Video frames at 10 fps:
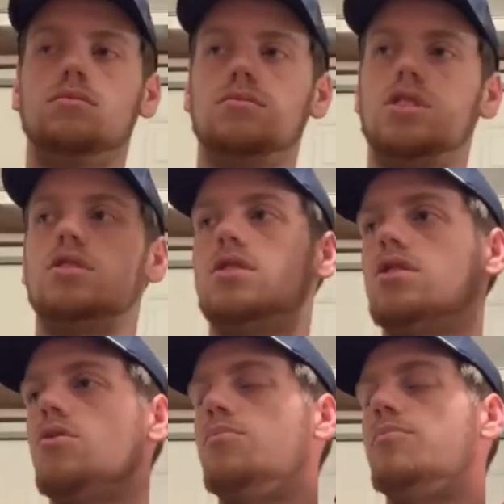
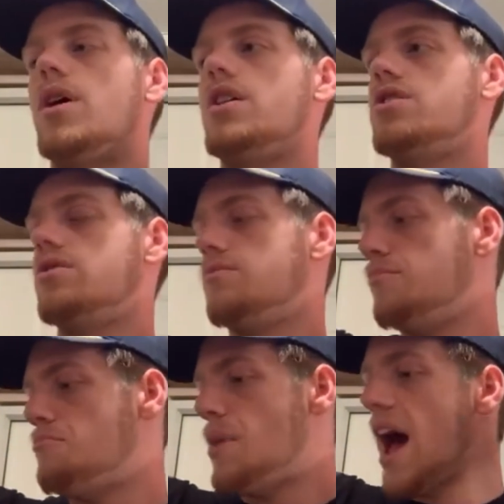so much
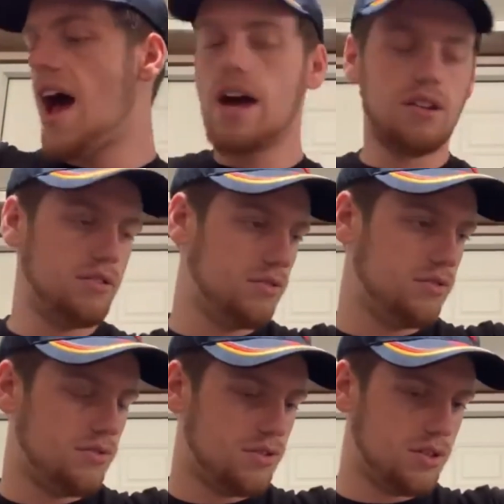bad and
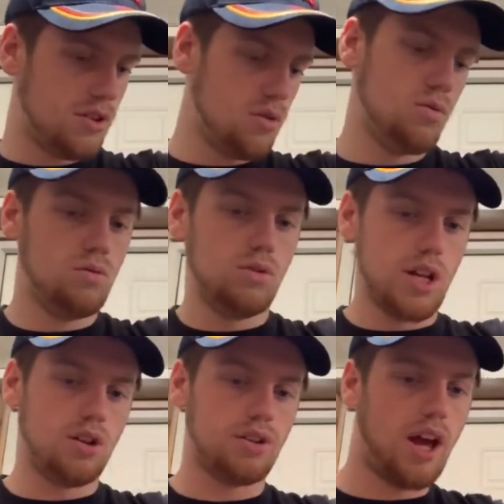so
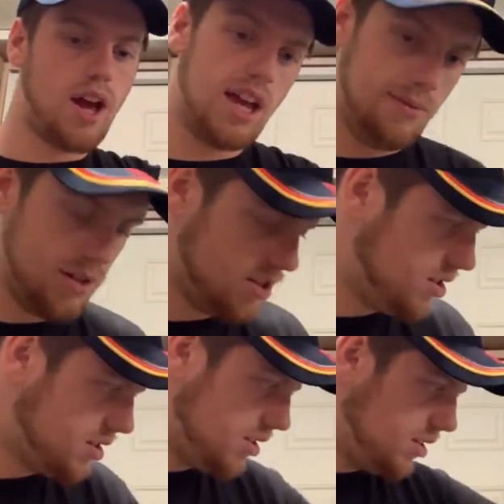little time. It's
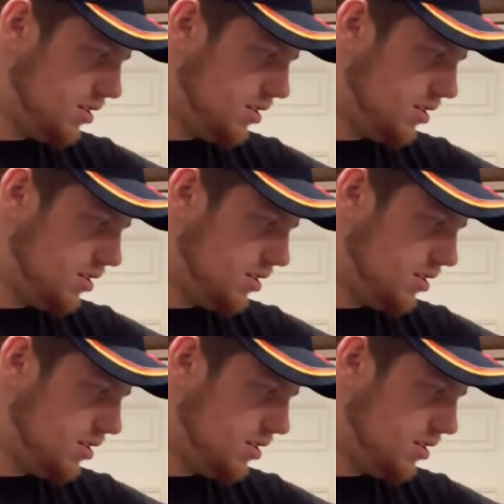just,